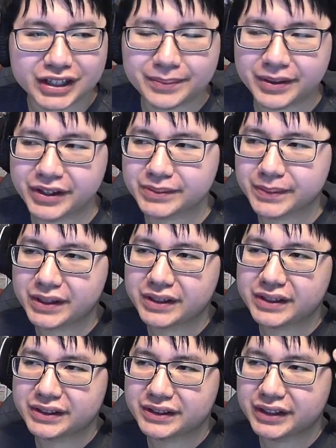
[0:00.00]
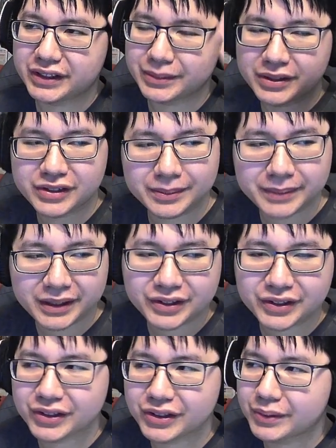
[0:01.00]
be a small intermission
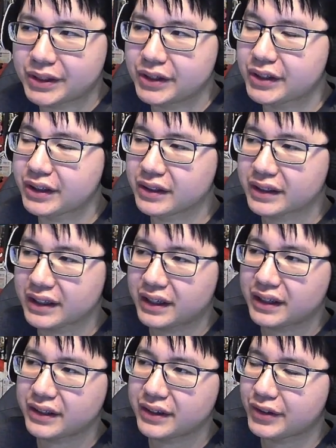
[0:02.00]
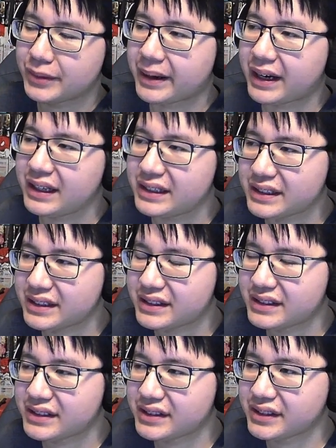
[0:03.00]
menu where you can look at all your
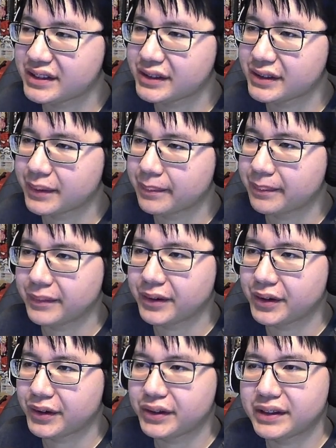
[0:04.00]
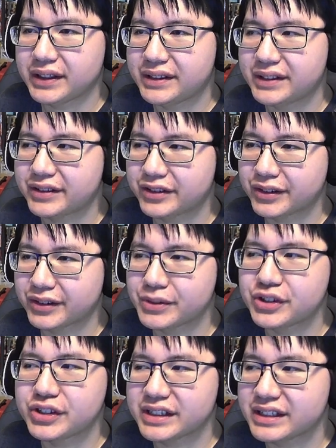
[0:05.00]
pilots, your units or
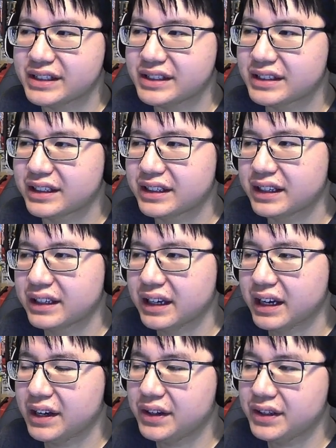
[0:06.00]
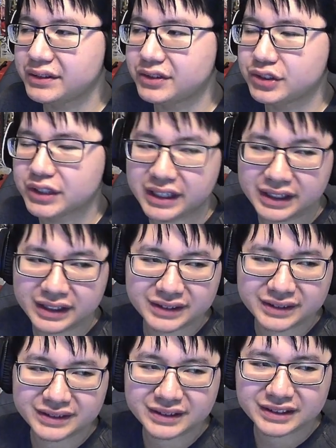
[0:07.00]
machines, and you can train
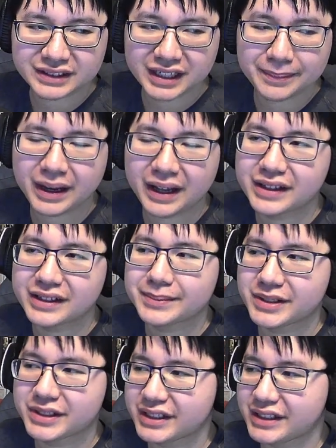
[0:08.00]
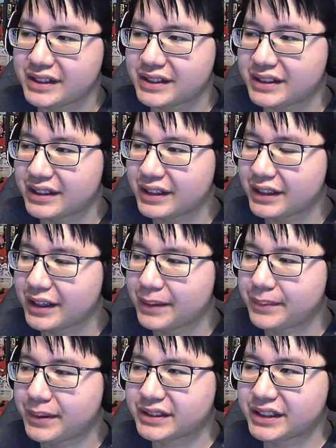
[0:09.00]
said pilots and machines.
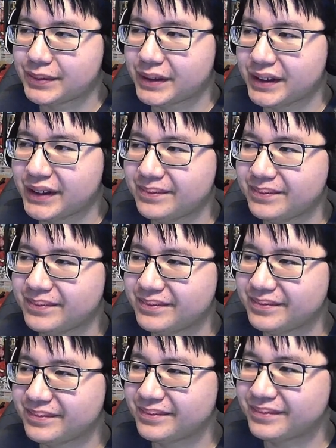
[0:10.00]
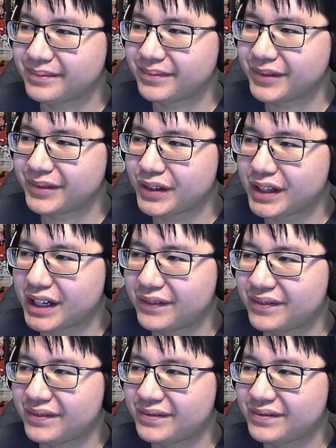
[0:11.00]
But since we don't have
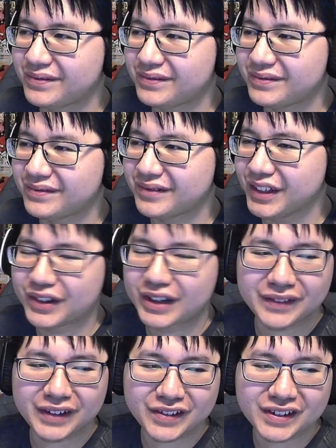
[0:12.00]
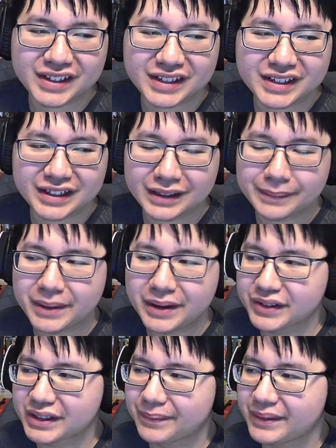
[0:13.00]
anyone here, the
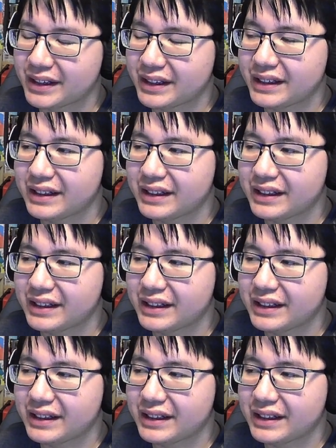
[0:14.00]
menu's empty.